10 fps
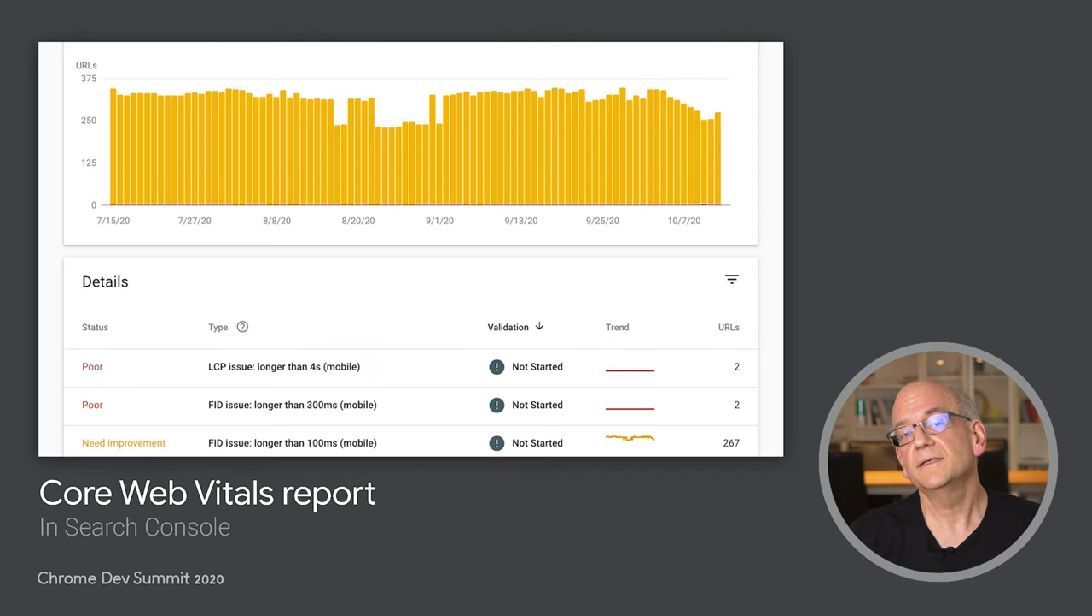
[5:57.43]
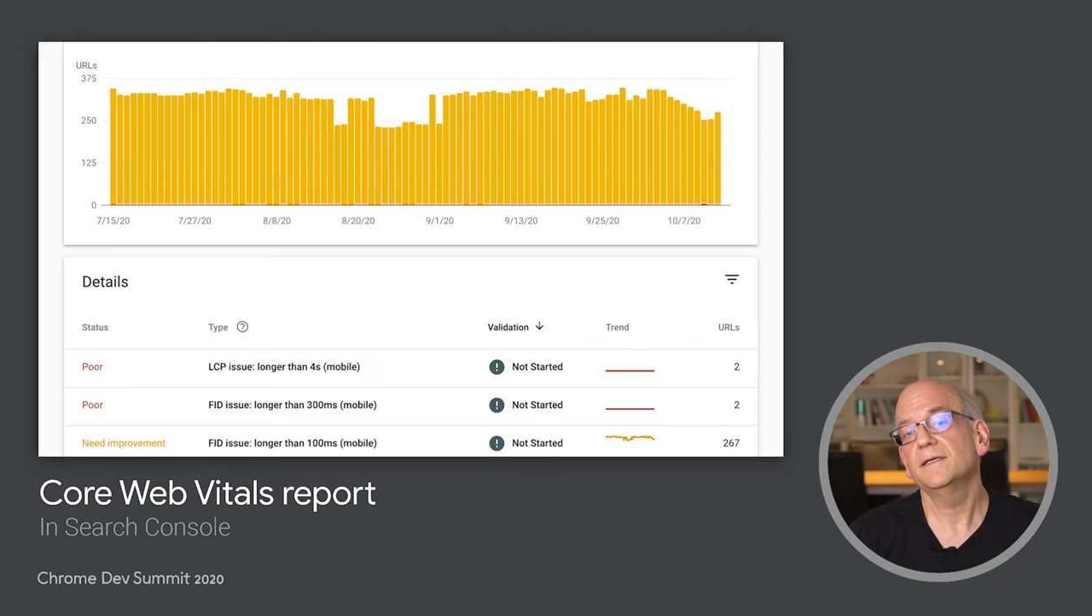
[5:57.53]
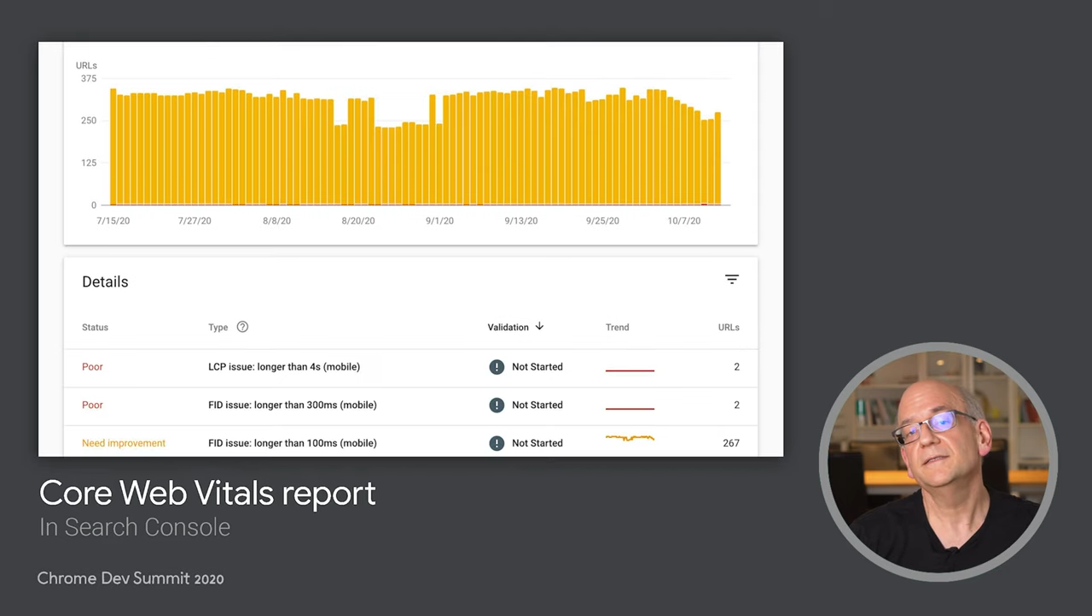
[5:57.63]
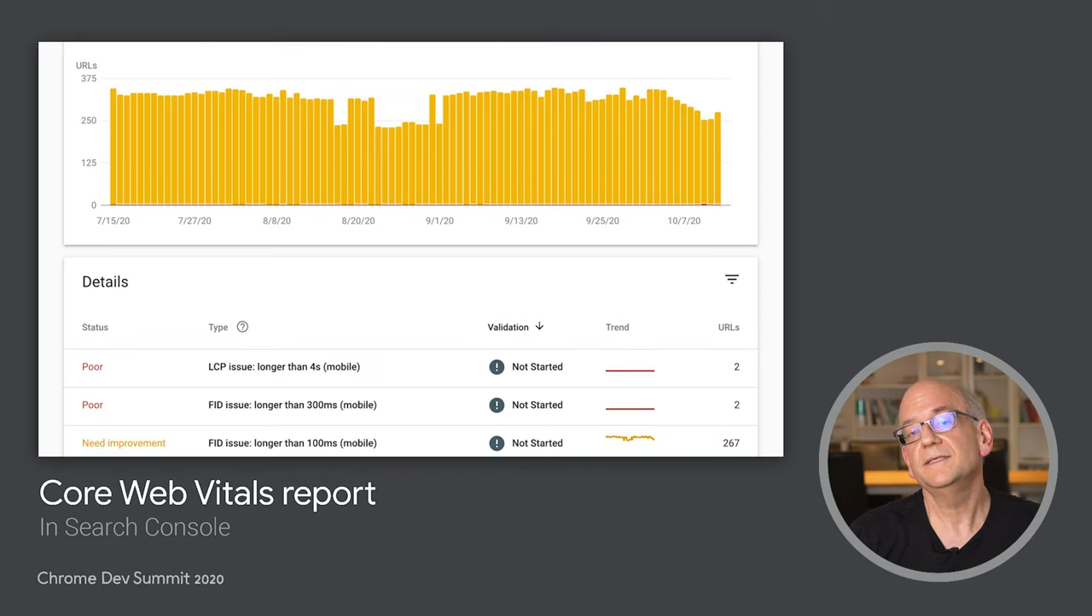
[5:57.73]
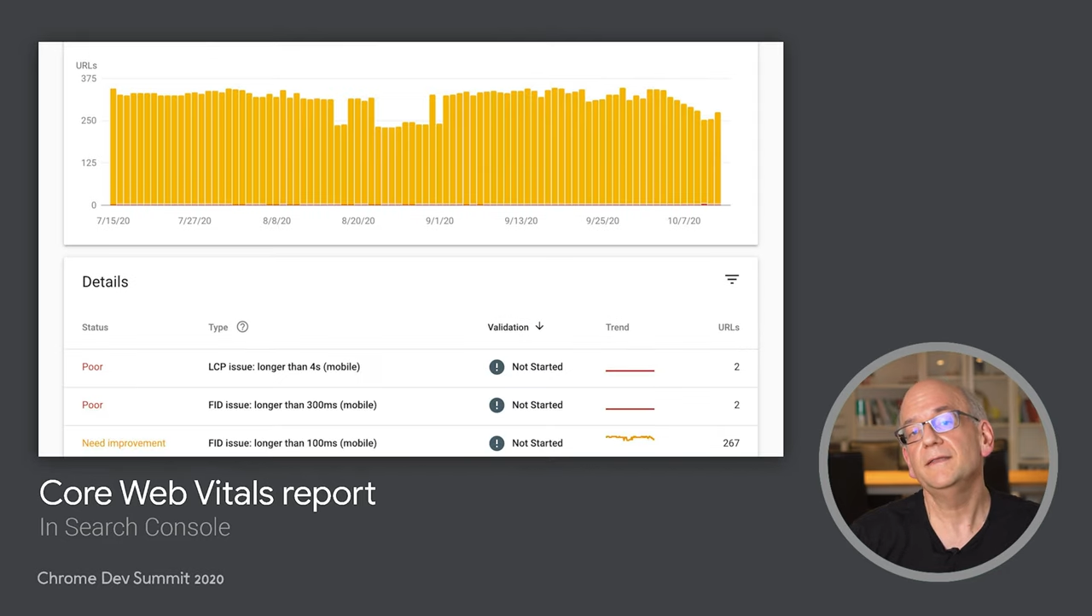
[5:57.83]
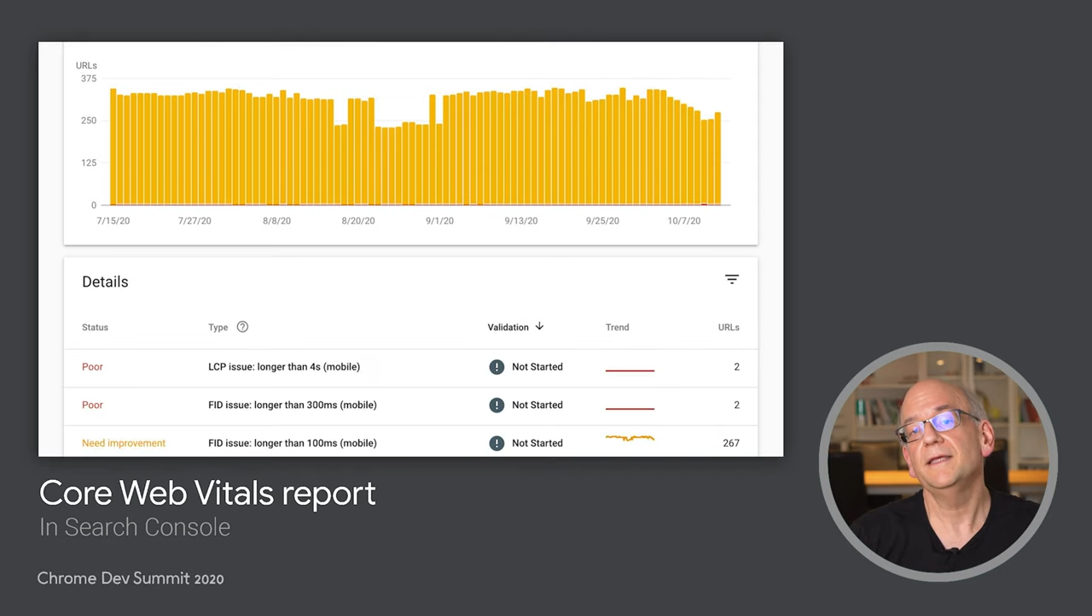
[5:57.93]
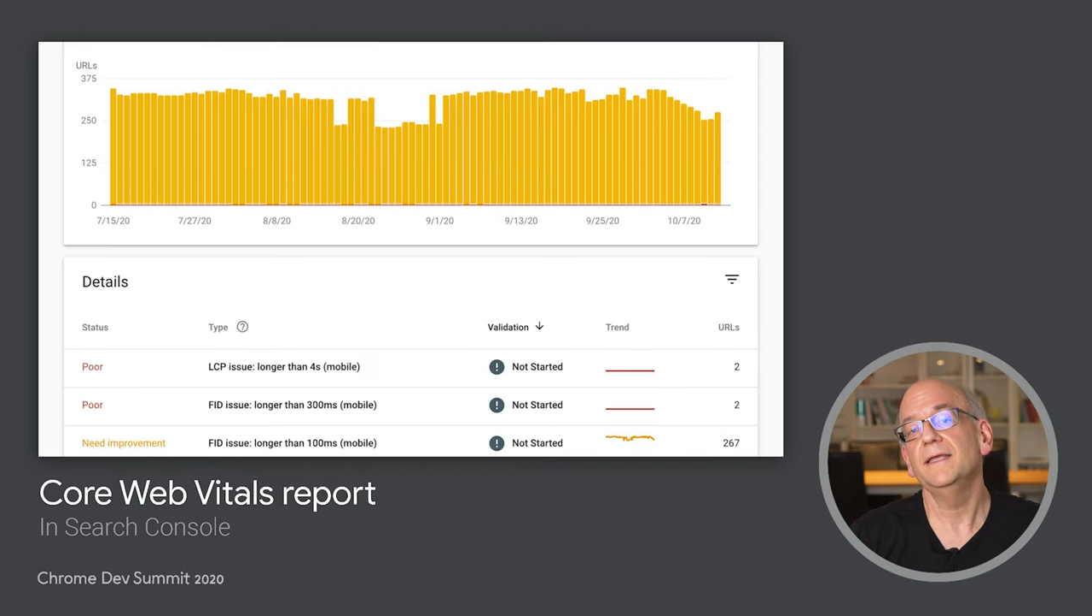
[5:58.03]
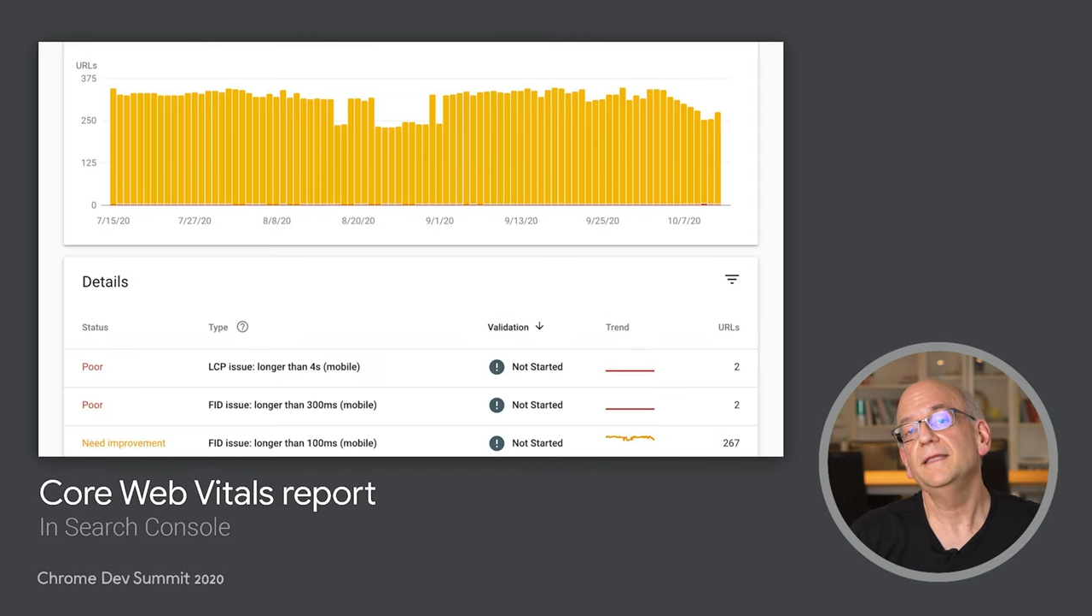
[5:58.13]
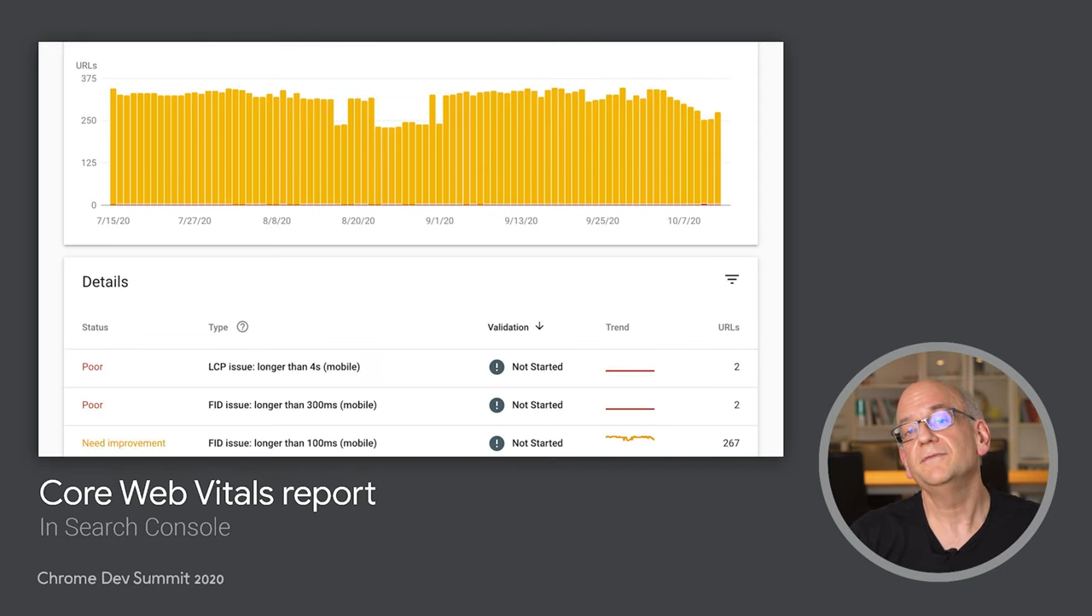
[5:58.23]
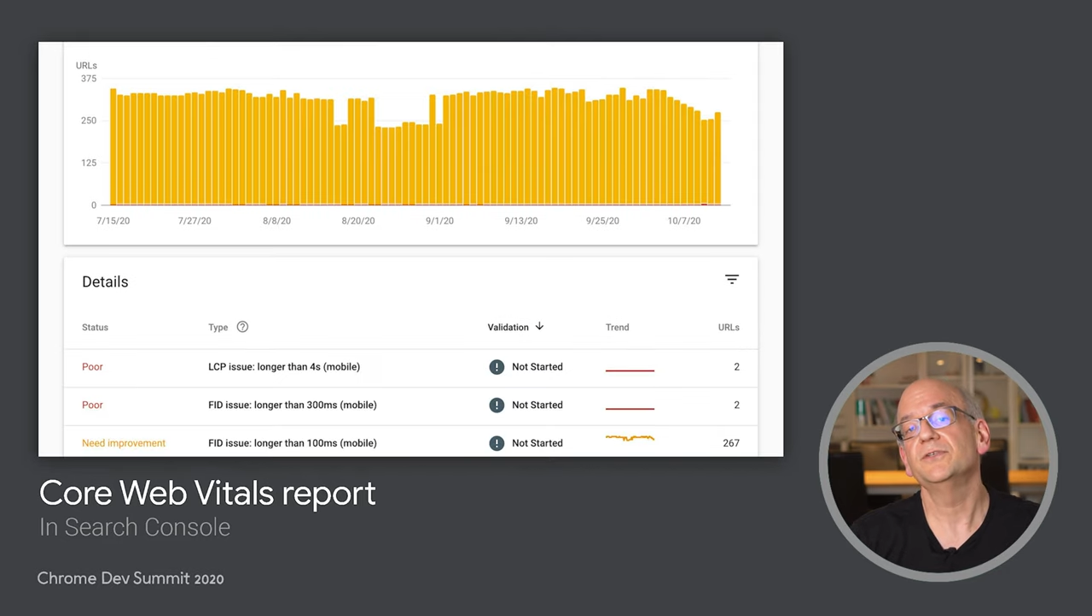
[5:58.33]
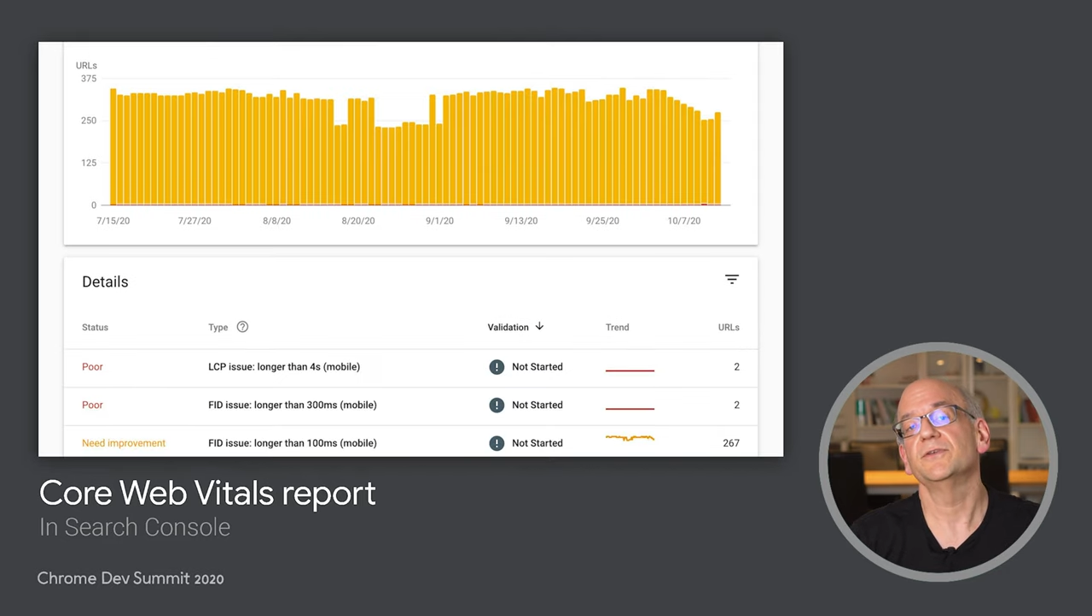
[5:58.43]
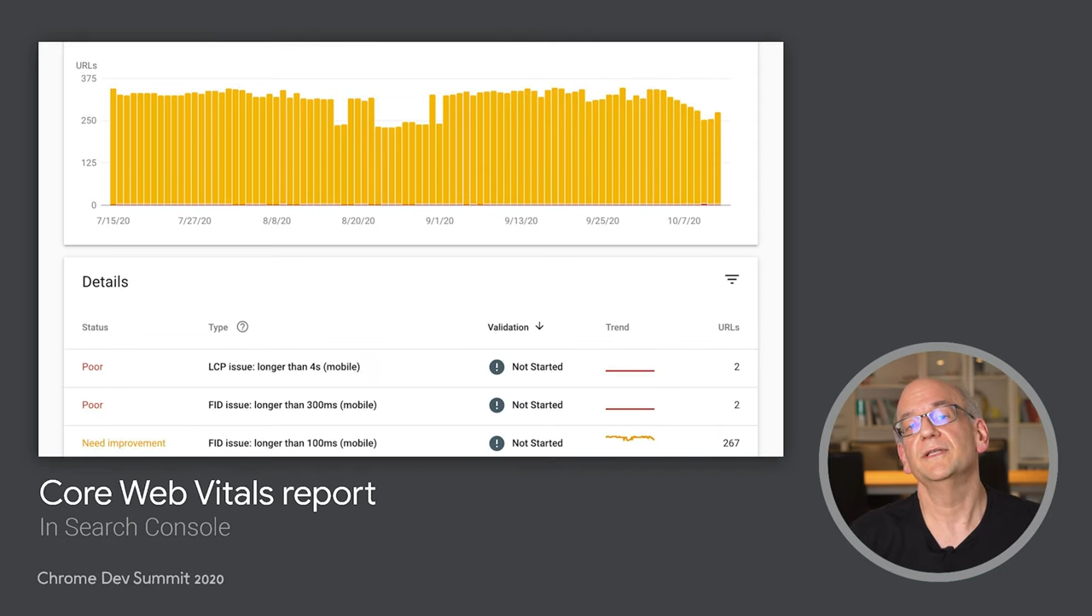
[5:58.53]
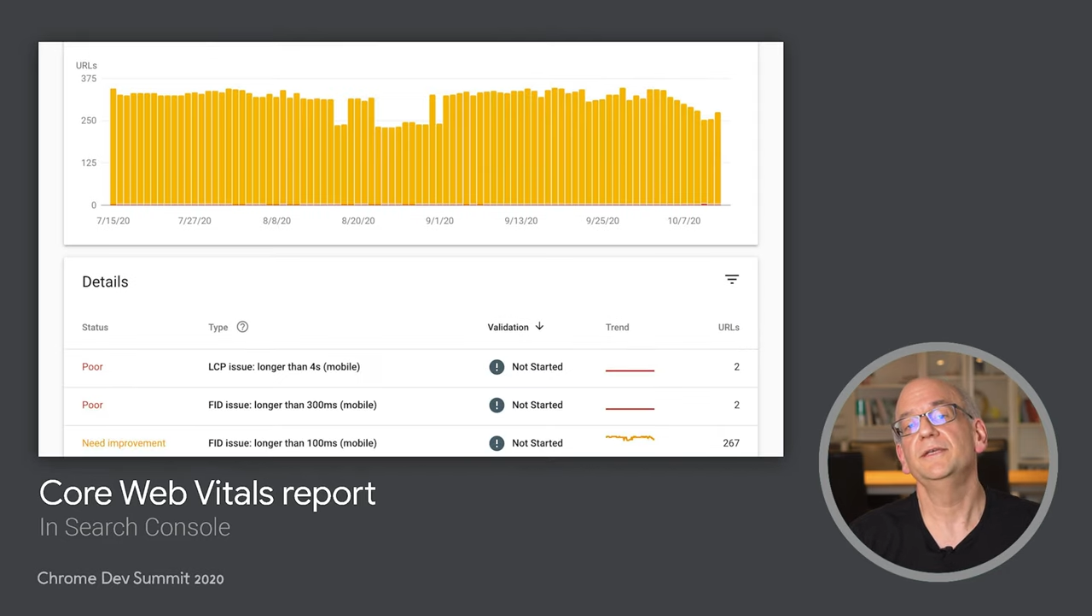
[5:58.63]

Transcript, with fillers: can see the individual